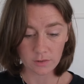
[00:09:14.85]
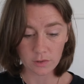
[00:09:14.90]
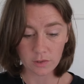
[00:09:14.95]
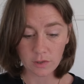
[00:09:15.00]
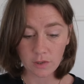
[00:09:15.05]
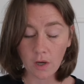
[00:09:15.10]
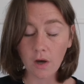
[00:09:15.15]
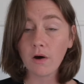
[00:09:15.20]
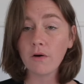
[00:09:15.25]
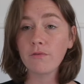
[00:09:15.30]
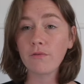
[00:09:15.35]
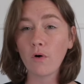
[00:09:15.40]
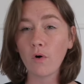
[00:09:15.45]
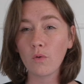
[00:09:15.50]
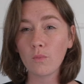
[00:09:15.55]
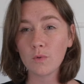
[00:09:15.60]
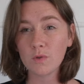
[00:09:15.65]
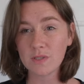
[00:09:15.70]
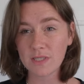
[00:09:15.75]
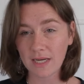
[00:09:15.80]
love
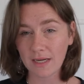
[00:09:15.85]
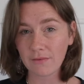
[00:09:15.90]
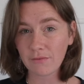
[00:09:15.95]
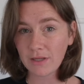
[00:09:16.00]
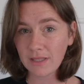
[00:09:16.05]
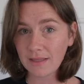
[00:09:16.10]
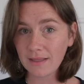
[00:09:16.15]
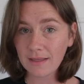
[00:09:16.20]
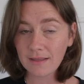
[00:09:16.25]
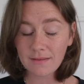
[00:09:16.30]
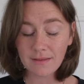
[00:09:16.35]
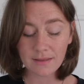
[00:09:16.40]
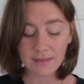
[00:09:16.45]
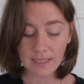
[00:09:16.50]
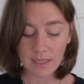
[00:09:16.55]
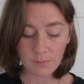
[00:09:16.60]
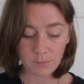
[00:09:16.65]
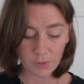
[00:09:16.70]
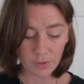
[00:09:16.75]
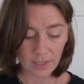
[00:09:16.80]
almost everything that
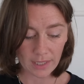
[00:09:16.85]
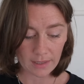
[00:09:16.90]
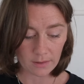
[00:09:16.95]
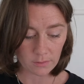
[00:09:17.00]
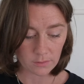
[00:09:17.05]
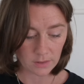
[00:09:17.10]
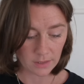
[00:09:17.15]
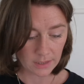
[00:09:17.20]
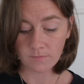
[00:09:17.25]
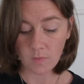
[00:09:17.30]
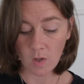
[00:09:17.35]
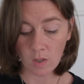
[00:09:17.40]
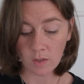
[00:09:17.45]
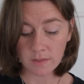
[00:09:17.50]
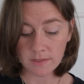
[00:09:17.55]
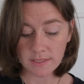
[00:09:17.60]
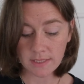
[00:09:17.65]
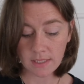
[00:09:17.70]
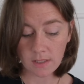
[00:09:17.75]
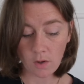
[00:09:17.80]
they put out.
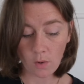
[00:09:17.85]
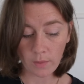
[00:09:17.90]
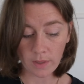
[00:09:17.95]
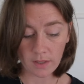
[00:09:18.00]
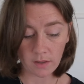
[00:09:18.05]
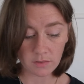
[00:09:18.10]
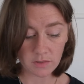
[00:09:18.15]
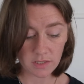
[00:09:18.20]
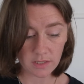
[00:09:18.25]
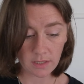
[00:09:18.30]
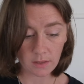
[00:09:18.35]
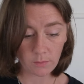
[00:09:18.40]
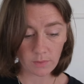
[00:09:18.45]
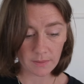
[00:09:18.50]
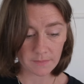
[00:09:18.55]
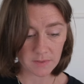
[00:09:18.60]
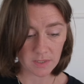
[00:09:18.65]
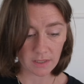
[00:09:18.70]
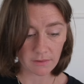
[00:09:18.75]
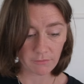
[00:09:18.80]
Honestly, going onto their
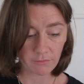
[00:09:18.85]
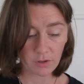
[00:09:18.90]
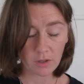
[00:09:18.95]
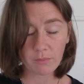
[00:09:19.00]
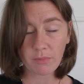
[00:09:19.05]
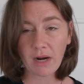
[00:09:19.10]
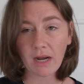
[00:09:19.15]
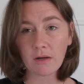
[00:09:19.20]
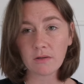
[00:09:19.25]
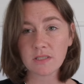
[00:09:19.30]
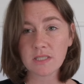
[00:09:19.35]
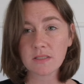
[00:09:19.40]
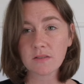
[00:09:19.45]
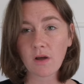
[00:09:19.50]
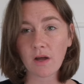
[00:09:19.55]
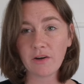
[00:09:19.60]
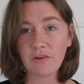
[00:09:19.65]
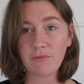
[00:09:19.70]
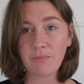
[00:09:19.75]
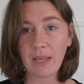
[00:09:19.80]
website for a browse is
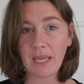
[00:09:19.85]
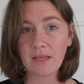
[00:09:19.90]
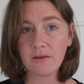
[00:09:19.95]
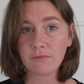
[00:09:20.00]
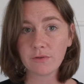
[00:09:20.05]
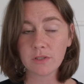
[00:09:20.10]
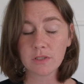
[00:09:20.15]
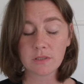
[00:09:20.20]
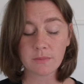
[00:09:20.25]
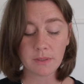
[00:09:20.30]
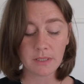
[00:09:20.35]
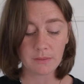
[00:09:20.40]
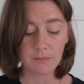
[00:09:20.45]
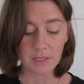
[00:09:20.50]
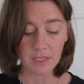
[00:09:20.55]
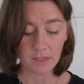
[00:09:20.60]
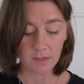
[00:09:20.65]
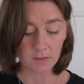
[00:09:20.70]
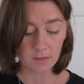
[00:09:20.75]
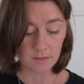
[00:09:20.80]
kind of painful to me
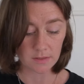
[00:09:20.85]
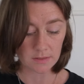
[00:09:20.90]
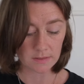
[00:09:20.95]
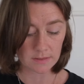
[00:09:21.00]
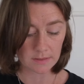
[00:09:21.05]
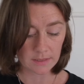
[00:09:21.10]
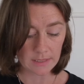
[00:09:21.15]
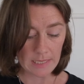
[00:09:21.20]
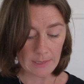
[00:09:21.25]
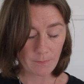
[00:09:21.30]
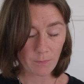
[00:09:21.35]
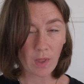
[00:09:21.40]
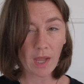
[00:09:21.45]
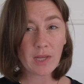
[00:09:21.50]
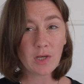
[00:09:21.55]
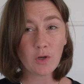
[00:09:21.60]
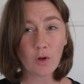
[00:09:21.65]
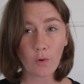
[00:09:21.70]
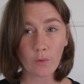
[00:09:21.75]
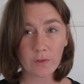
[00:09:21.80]
because I
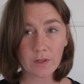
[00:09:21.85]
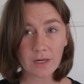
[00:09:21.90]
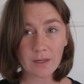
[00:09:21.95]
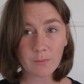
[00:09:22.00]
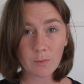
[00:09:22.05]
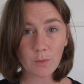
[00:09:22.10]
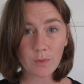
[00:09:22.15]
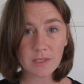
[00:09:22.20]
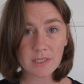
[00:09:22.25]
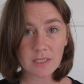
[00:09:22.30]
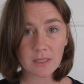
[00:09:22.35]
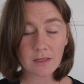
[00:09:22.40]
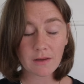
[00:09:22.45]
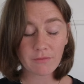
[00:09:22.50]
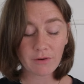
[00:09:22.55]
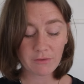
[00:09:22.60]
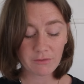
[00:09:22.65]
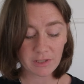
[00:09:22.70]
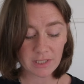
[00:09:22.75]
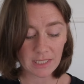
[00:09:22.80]
know that I'm going to love
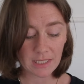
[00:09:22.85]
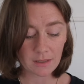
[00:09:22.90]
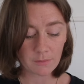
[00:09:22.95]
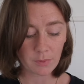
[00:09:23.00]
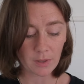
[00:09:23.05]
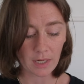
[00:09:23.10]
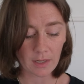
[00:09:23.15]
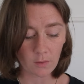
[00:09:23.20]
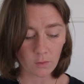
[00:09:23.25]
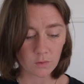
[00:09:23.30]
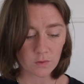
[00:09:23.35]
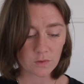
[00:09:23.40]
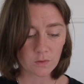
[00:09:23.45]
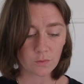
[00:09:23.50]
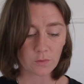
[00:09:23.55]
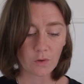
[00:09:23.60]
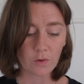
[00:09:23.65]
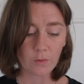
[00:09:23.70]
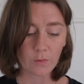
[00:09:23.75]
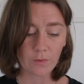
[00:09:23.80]
everything, but I also
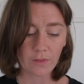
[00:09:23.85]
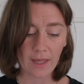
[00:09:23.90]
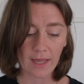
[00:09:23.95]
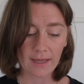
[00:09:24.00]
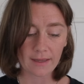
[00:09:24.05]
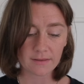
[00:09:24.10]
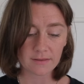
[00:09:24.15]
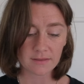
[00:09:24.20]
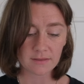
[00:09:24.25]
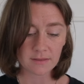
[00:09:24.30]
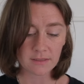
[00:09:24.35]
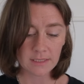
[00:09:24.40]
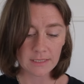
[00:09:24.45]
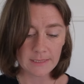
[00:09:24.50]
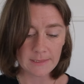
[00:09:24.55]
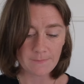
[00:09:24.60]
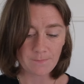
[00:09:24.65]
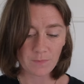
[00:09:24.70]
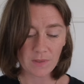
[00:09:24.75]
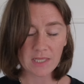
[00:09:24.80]
know that
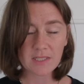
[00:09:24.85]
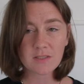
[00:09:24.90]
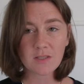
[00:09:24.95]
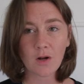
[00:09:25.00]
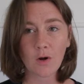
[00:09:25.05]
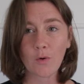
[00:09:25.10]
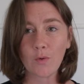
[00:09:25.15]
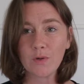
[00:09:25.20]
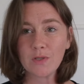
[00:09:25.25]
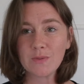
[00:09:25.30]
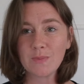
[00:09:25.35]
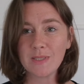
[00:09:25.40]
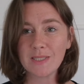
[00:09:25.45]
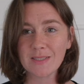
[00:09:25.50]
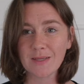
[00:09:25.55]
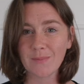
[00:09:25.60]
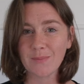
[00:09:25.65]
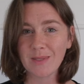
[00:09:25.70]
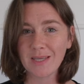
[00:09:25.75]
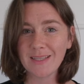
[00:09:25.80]
it's not going to be
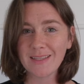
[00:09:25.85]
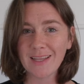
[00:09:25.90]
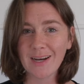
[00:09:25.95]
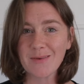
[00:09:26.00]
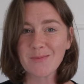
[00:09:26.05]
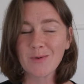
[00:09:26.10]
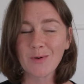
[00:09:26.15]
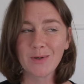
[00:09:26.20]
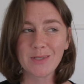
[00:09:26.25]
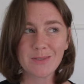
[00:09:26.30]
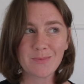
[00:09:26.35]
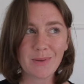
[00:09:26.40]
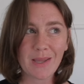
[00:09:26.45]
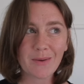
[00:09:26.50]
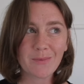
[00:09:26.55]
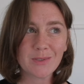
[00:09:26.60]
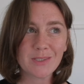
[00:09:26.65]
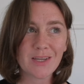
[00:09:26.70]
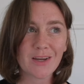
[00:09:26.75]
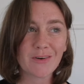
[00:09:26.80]
something that I'm going to be
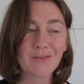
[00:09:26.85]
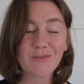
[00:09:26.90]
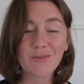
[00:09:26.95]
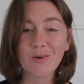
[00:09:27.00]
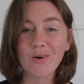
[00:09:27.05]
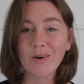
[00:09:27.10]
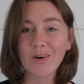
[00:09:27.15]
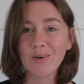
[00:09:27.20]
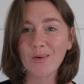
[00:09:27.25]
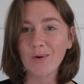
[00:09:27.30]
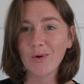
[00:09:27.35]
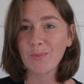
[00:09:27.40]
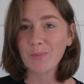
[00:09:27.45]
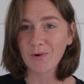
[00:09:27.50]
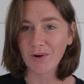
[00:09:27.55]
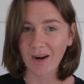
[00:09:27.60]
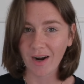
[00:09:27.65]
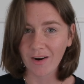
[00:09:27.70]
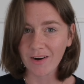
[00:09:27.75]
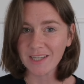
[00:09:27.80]
able to afford or
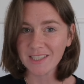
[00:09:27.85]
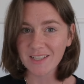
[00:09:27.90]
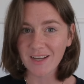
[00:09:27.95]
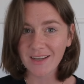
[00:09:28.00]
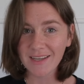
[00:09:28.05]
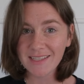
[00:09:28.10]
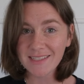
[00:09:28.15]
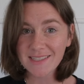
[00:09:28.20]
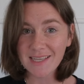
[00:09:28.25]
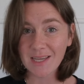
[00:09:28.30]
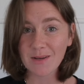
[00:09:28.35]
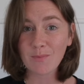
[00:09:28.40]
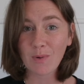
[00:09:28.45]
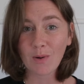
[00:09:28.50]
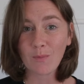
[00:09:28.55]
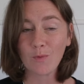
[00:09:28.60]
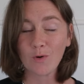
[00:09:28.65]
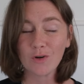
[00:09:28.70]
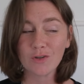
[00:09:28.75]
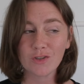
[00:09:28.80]
prioritize in my
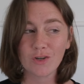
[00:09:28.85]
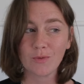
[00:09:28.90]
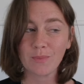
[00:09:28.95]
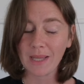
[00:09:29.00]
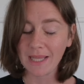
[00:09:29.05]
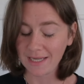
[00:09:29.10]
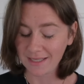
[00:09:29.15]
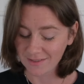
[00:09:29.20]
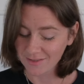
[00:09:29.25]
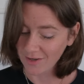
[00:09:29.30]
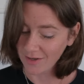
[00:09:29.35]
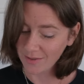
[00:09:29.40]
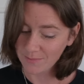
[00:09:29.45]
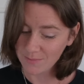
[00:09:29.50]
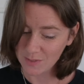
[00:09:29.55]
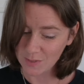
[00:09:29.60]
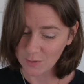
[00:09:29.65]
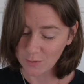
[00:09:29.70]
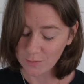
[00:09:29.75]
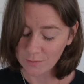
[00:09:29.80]
wardrobe anytime
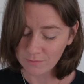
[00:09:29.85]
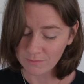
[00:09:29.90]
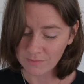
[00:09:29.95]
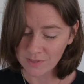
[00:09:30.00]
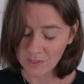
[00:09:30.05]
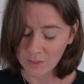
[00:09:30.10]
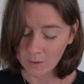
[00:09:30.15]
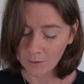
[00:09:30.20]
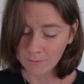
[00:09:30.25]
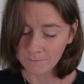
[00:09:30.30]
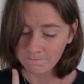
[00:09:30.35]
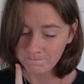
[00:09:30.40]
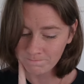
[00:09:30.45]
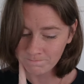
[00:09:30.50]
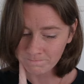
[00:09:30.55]
soon. So